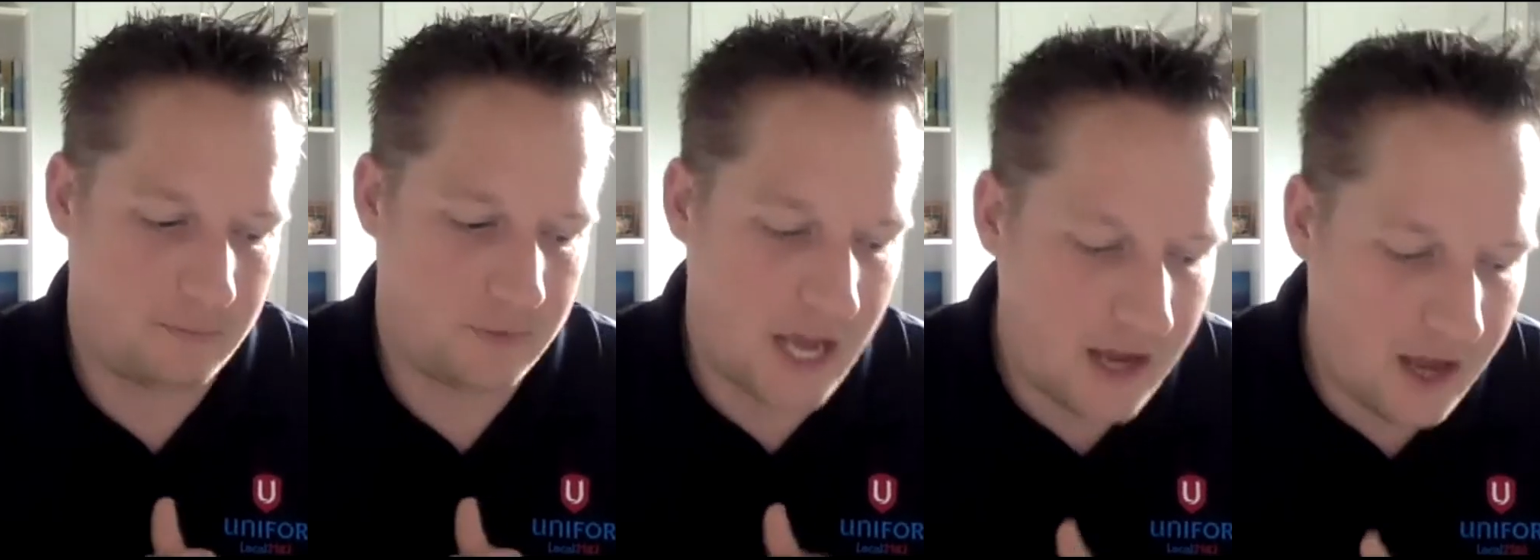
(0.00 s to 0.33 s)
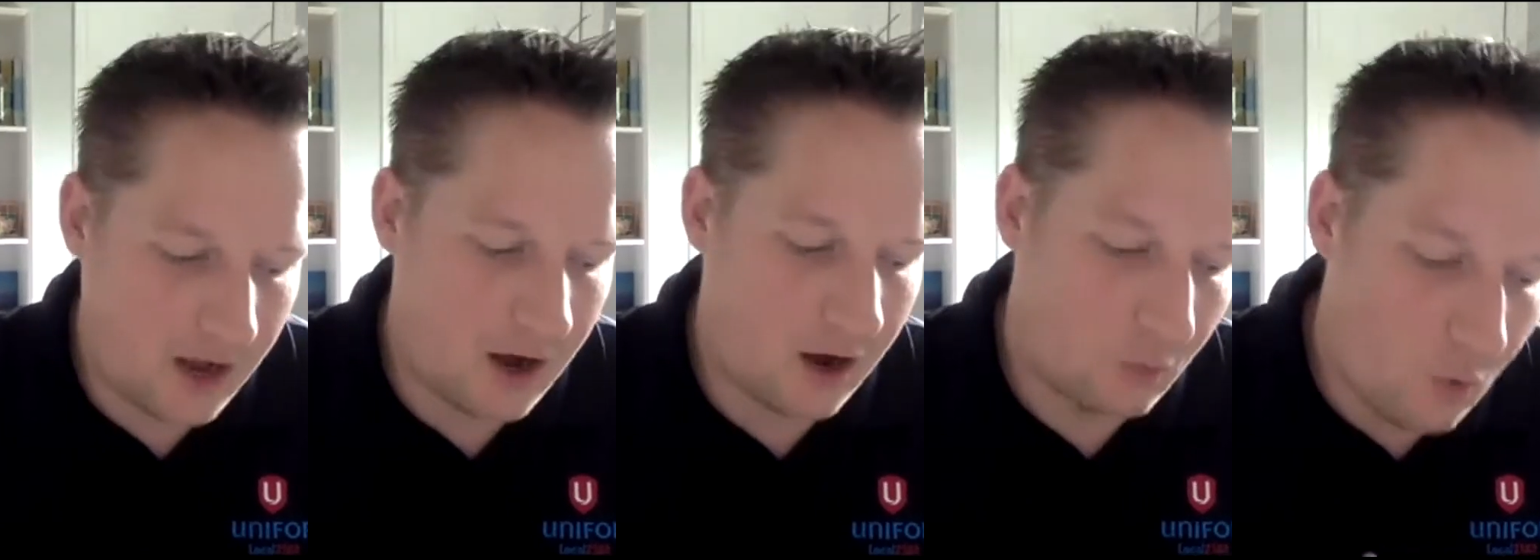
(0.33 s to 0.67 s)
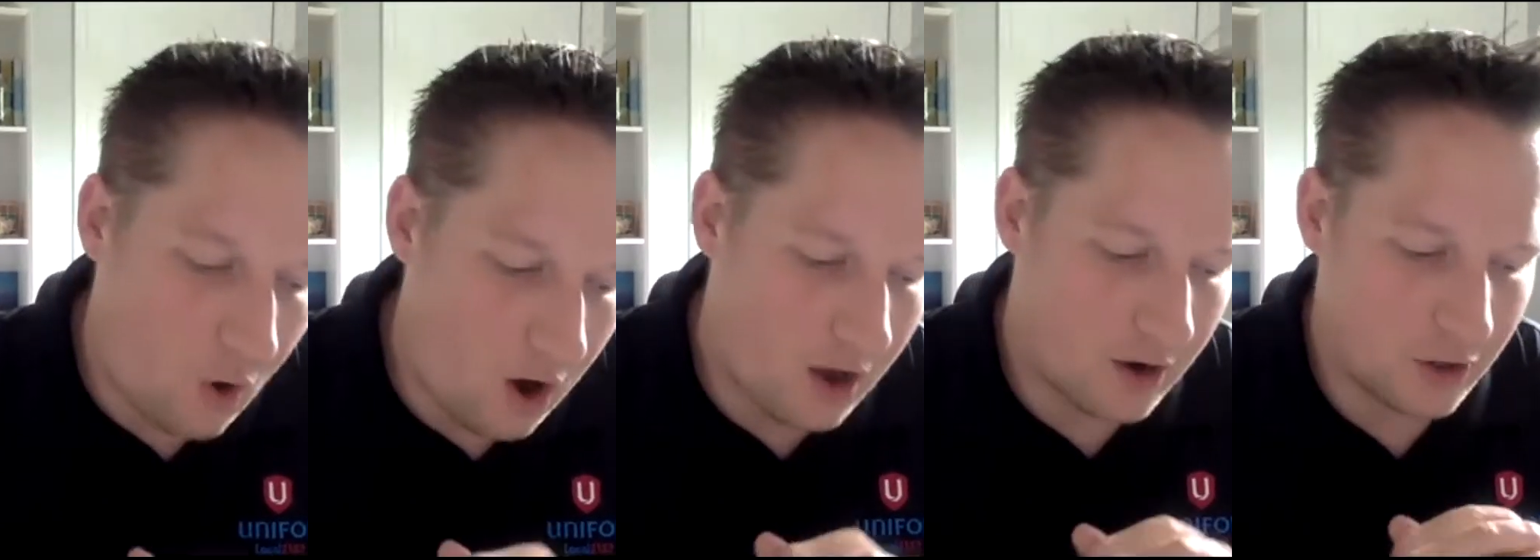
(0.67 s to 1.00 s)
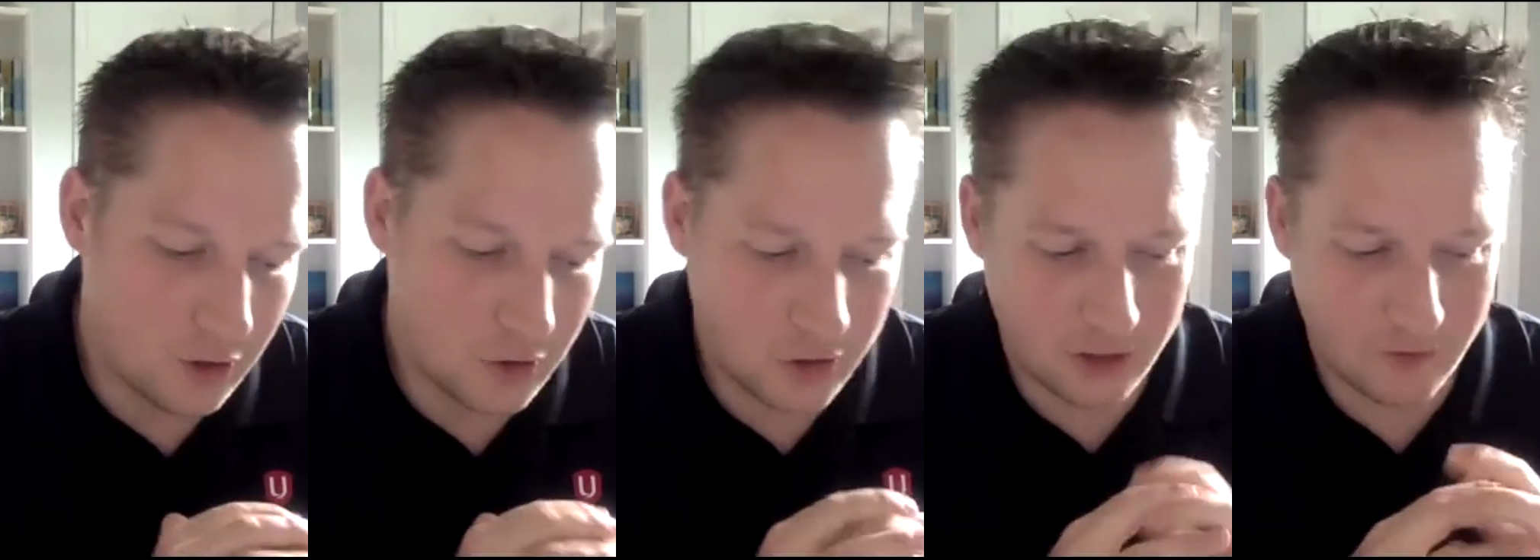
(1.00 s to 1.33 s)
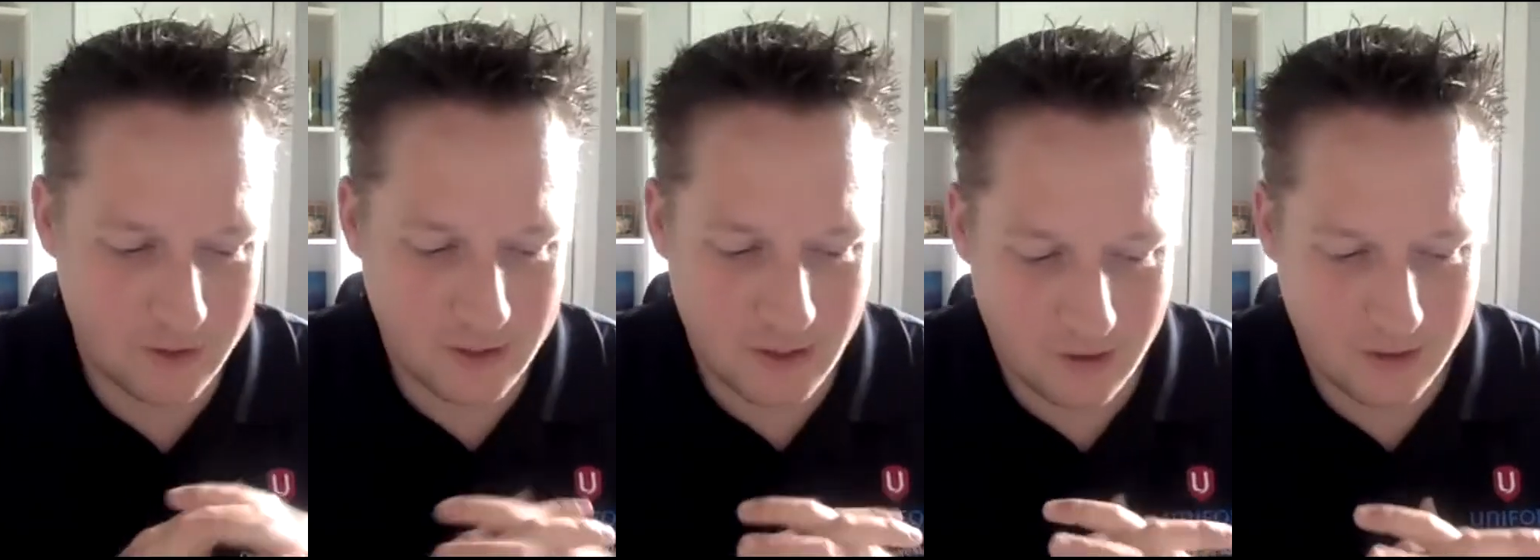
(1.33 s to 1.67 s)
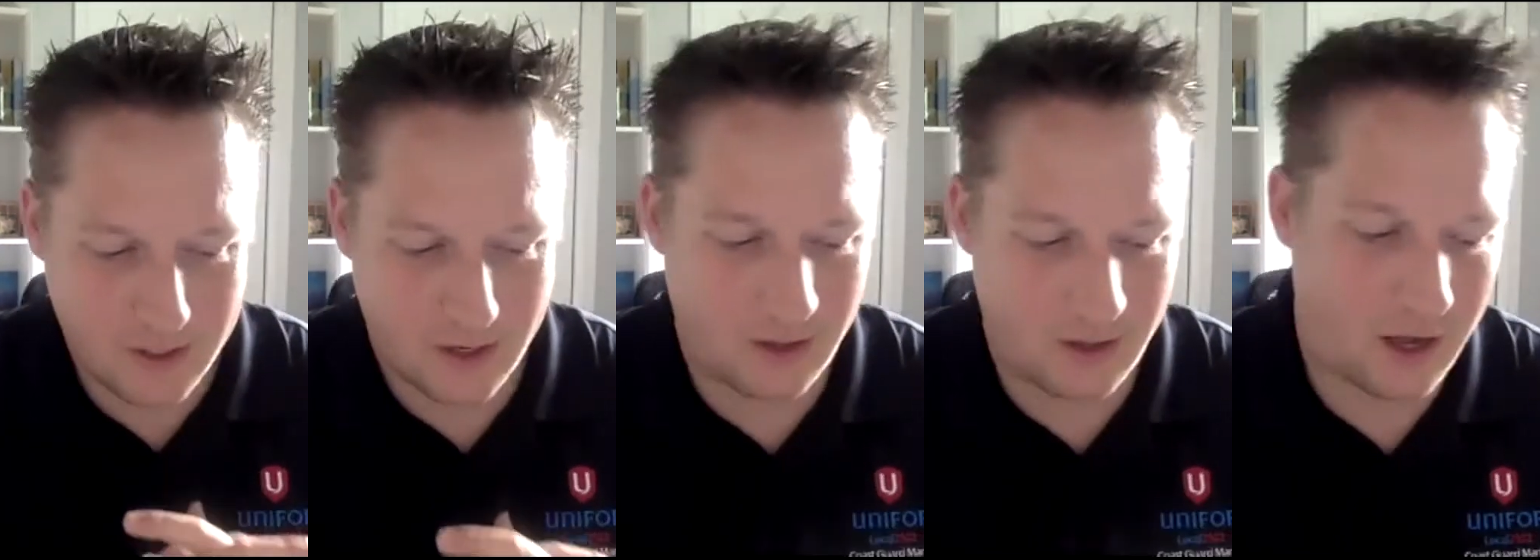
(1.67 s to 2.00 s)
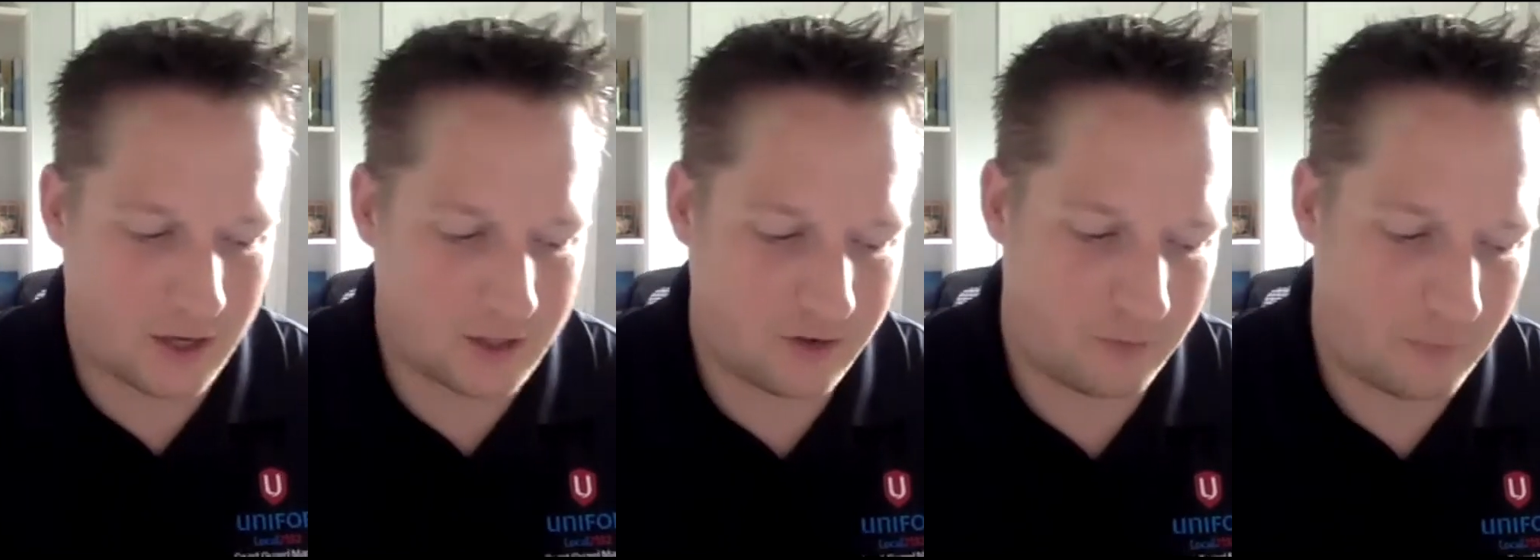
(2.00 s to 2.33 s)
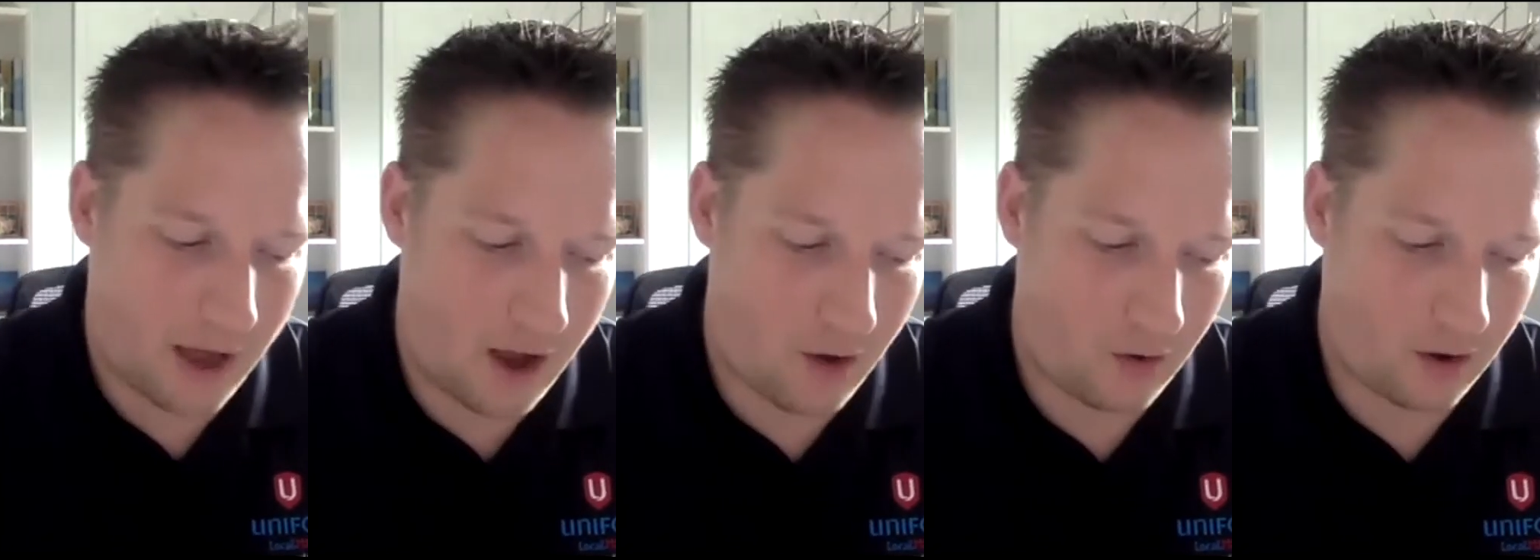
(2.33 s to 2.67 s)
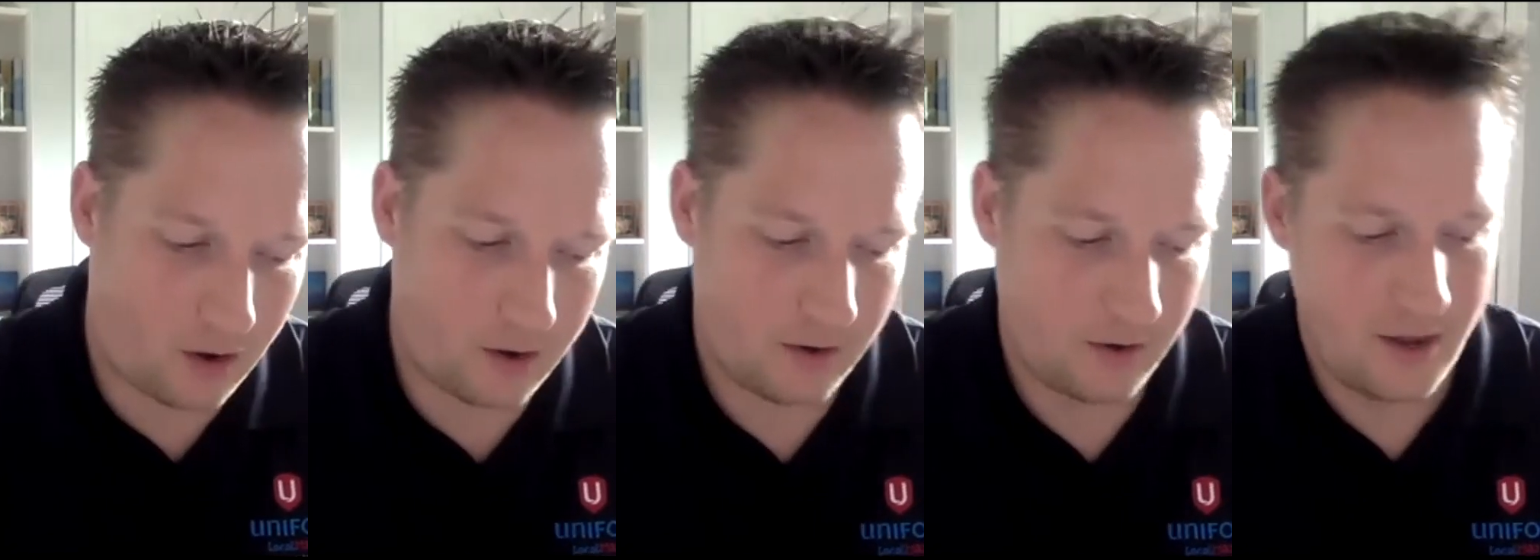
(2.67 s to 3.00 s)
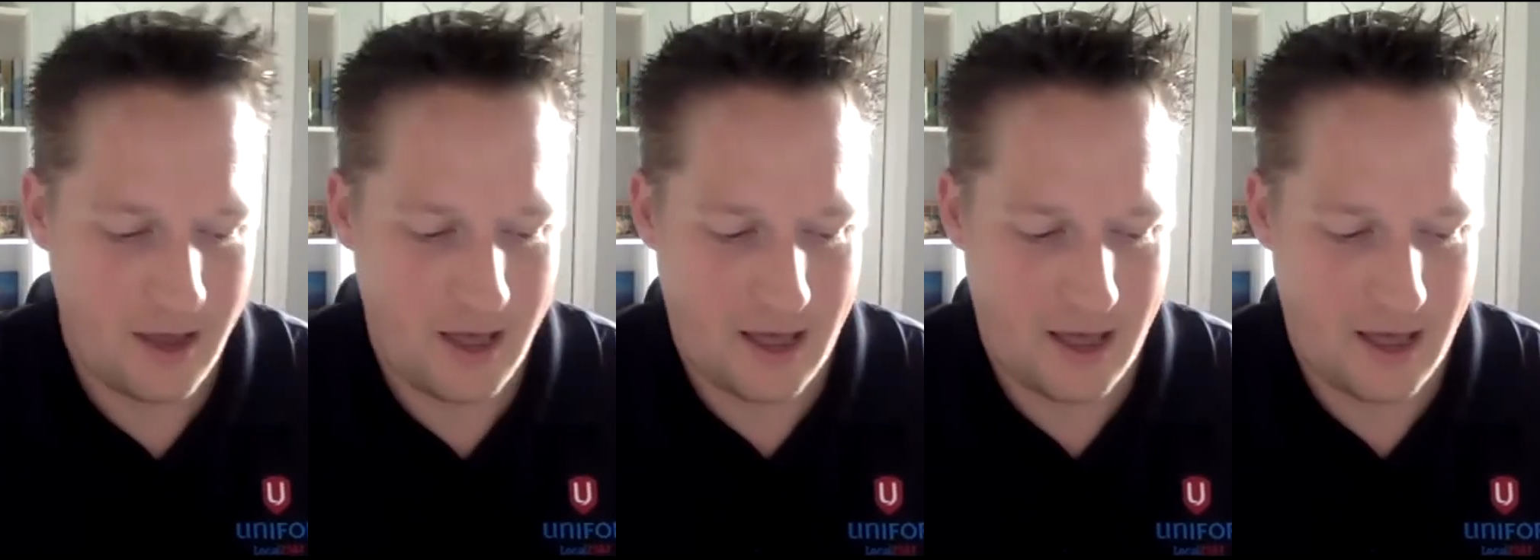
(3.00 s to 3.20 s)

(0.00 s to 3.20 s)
Taking on water usually results in a loss of power.